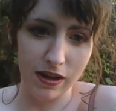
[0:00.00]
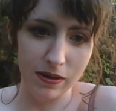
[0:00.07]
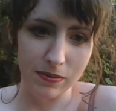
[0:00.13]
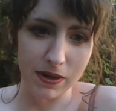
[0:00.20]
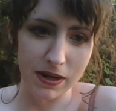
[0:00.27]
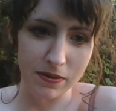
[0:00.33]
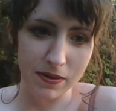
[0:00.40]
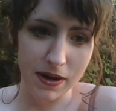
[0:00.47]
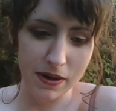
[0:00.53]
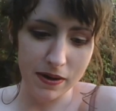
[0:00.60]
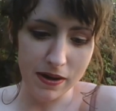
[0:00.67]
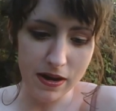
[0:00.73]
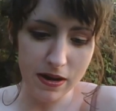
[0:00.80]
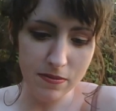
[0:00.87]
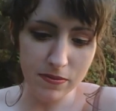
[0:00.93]
But anyway,
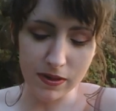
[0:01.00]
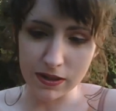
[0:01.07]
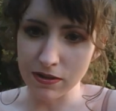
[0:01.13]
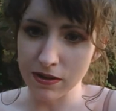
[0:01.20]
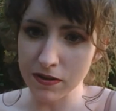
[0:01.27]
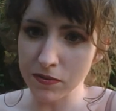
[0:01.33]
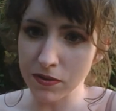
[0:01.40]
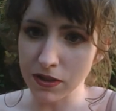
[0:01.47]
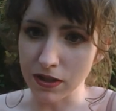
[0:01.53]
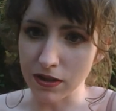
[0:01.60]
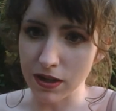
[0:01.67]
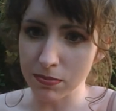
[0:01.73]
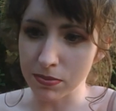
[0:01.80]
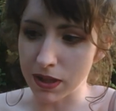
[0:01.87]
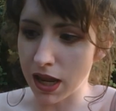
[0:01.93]
I do have one
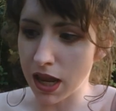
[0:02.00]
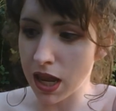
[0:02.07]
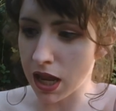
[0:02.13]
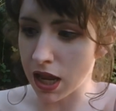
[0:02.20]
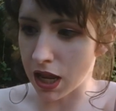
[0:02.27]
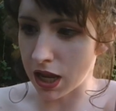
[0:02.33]
little update.